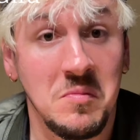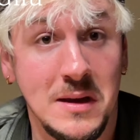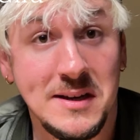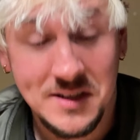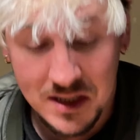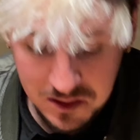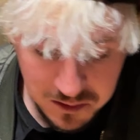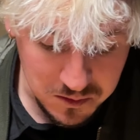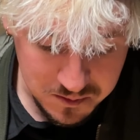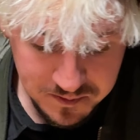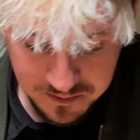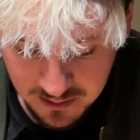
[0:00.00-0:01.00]
That's kind of cool.
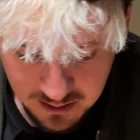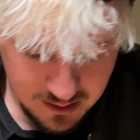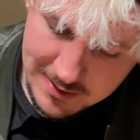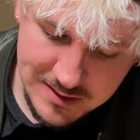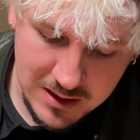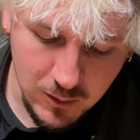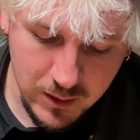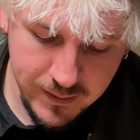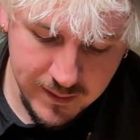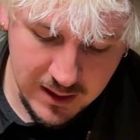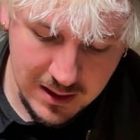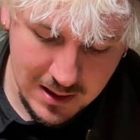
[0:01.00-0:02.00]
Let's go with
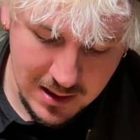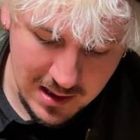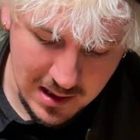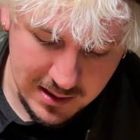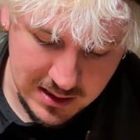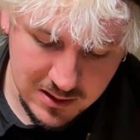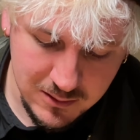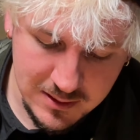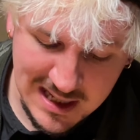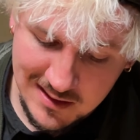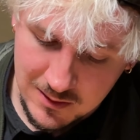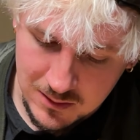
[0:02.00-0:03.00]
the
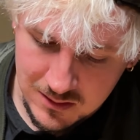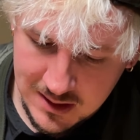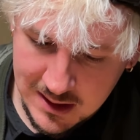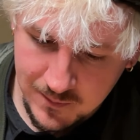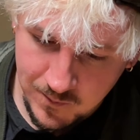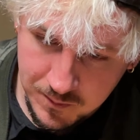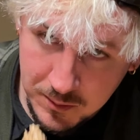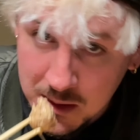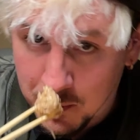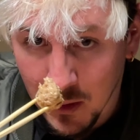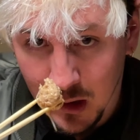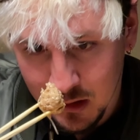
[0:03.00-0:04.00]
nikudango, right?
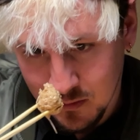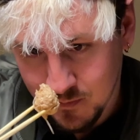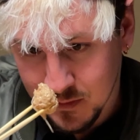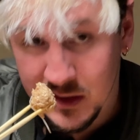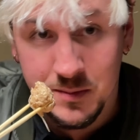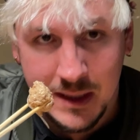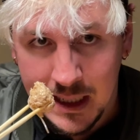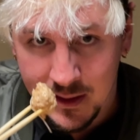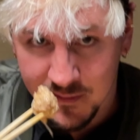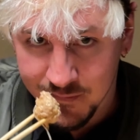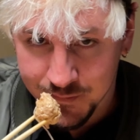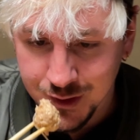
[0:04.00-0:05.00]
Meatball. It's made out
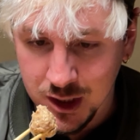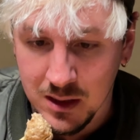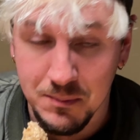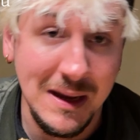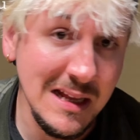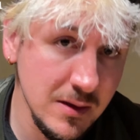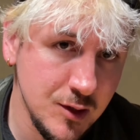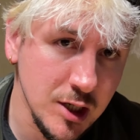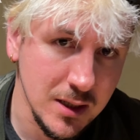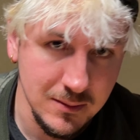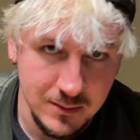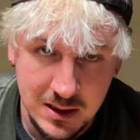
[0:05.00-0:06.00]
of chicken, mainly
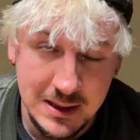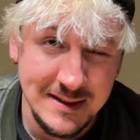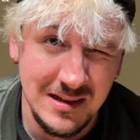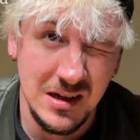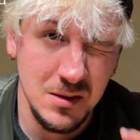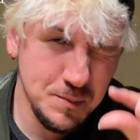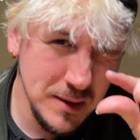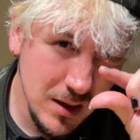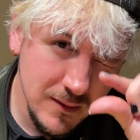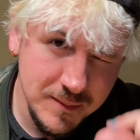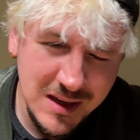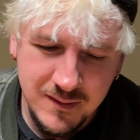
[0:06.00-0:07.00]
chicken. It has a little bit
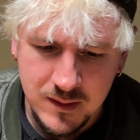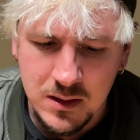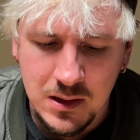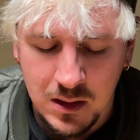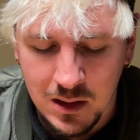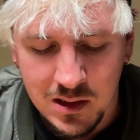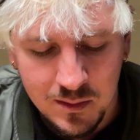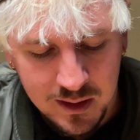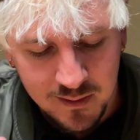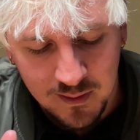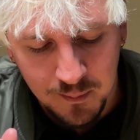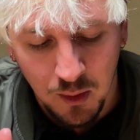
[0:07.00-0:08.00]
of beef and then a little bit
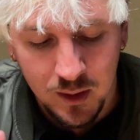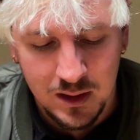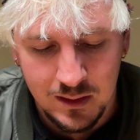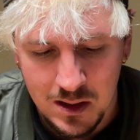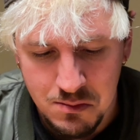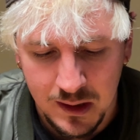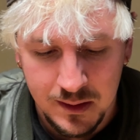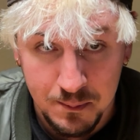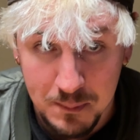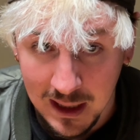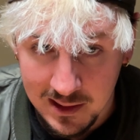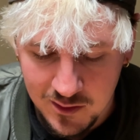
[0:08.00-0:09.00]
of a pork in there, but
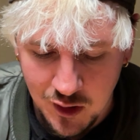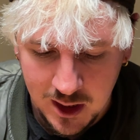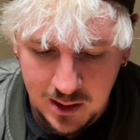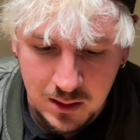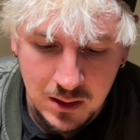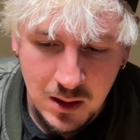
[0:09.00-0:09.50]
mainly chicken.